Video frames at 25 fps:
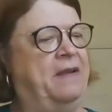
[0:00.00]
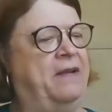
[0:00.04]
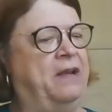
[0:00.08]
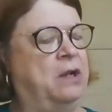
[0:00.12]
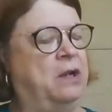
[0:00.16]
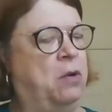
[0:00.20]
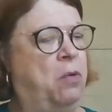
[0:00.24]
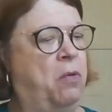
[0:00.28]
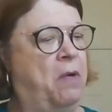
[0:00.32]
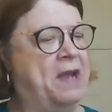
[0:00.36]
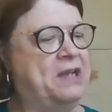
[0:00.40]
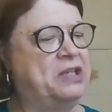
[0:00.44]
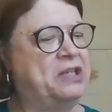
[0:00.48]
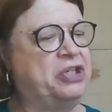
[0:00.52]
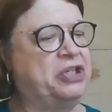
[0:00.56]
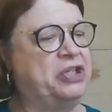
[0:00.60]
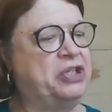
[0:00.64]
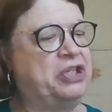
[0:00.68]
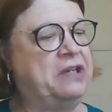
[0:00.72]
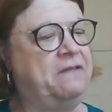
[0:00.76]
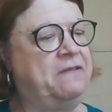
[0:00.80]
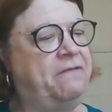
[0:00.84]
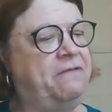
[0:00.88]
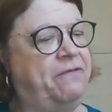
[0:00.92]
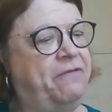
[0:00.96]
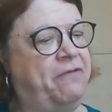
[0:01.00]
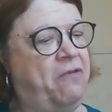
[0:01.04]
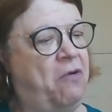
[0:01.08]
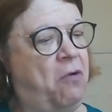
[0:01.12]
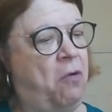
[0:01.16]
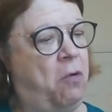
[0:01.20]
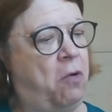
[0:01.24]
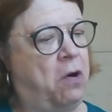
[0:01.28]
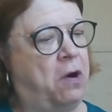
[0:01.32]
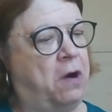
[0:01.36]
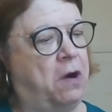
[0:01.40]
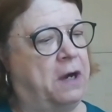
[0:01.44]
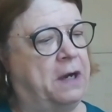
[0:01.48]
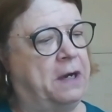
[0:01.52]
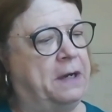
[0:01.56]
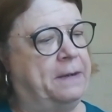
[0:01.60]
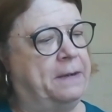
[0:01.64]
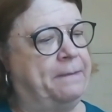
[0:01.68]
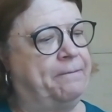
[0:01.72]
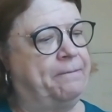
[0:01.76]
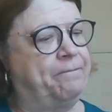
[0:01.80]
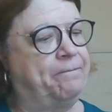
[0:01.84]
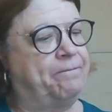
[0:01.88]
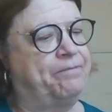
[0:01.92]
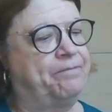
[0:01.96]
Question four
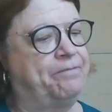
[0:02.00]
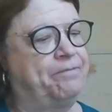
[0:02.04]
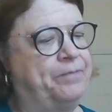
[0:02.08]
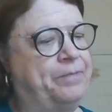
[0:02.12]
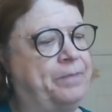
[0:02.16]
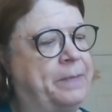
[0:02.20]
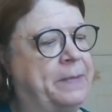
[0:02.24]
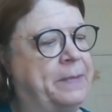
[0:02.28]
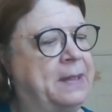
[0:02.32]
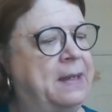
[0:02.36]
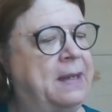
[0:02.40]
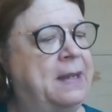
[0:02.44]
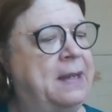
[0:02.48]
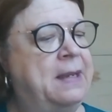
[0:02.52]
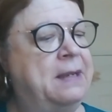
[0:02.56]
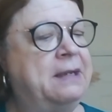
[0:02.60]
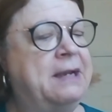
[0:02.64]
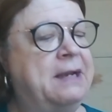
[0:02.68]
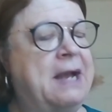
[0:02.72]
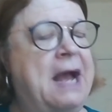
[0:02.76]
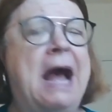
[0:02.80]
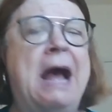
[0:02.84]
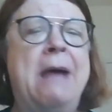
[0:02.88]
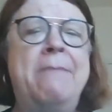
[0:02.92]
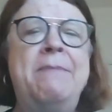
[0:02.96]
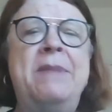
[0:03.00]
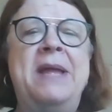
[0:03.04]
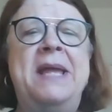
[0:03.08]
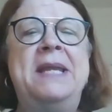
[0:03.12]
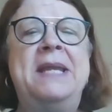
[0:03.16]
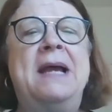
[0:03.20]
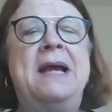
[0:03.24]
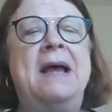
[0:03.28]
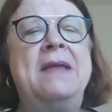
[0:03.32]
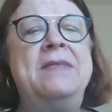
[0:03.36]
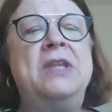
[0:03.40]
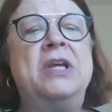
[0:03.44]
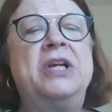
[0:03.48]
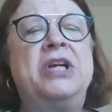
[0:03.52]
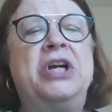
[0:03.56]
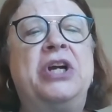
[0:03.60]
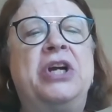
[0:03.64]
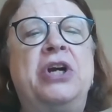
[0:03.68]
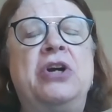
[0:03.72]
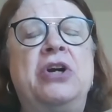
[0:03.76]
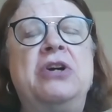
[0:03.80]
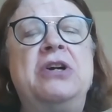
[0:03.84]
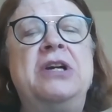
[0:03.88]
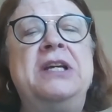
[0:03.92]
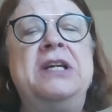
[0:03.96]
Comment on the
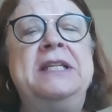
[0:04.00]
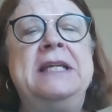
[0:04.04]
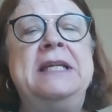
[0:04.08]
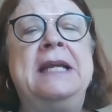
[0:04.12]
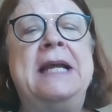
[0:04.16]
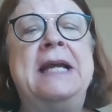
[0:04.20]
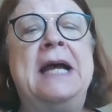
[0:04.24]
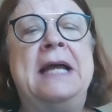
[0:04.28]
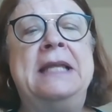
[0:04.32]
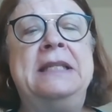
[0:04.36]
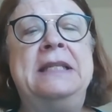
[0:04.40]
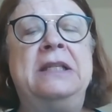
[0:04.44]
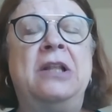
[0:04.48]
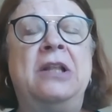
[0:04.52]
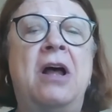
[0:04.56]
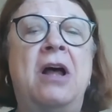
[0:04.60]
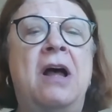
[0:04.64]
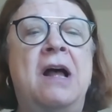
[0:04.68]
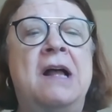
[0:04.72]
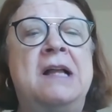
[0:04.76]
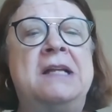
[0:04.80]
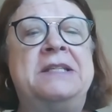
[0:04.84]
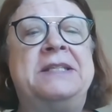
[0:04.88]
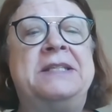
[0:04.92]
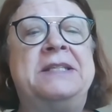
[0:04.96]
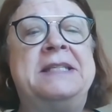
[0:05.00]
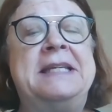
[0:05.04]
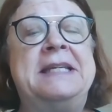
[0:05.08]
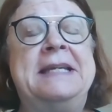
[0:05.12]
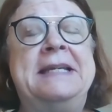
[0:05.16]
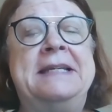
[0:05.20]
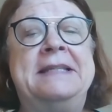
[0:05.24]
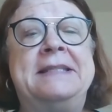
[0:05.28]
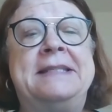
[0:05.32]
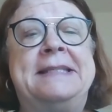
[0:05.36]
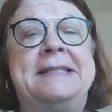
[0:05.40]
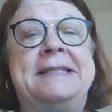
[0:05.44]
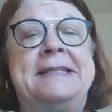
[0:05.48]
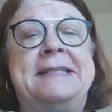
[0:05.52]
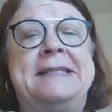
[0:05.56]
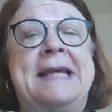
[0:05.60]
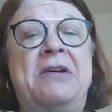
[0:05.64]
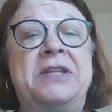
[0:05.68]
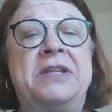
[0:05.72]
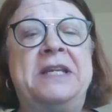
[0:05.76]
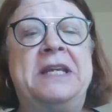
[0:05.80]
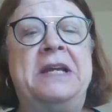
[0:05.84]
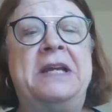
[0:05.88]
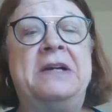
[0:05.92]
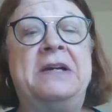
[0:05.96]
current gun laws in
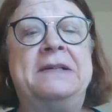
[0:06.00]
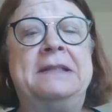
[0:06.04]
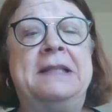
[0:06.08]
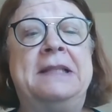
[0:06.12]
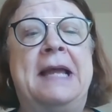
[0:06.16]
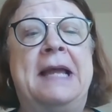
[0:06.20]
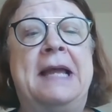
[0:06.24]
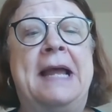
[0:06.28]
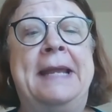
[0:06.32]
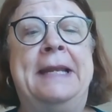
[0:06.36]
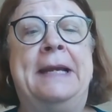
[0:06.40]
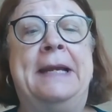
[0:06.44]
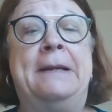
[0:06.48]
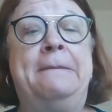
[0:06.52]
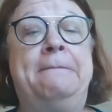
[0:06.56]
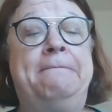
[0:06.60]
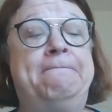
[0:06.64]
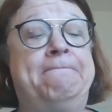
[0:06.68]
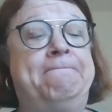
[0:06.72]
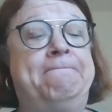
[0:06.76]
South Carolina.